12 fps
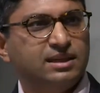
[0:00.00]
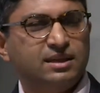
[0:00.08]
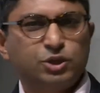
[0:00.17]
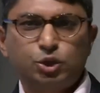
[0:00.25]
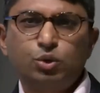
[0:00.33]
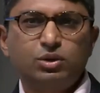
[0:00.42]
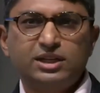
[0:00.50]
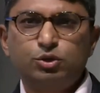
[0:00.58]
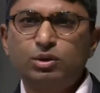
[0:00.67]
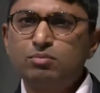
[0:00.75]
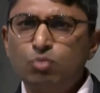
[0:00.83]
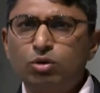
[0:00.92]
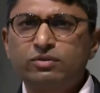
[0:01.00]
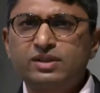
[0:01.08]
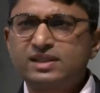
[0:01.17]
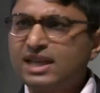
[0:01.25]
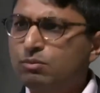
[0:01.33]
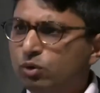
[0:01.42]
Surely doing more of the
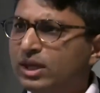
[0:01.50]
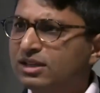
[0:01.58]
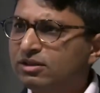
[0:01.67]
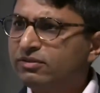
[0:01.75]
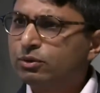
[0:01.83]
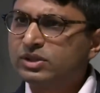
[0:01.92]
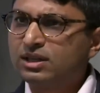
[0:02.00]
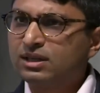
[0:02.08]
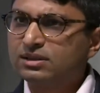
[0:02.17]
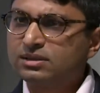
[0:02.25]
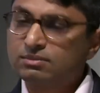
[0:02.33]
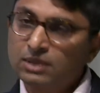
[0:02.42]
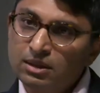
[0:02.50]
same will get different results.